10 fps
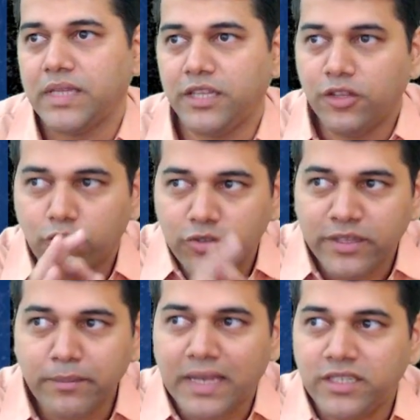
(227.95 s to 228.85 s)
In your
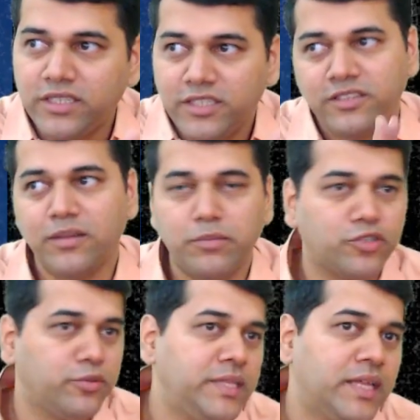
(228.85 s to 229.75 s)
closing balance sheet, this number
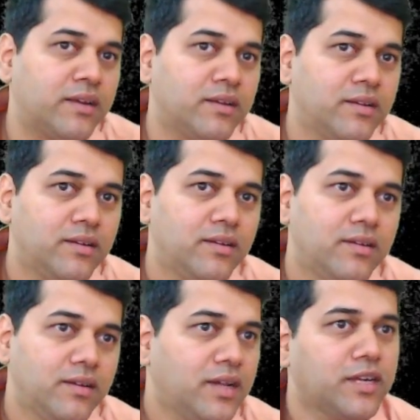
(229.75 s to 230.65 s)
should be there.
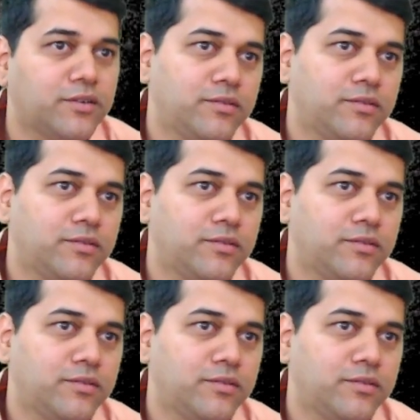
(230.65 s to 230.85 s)
Correct?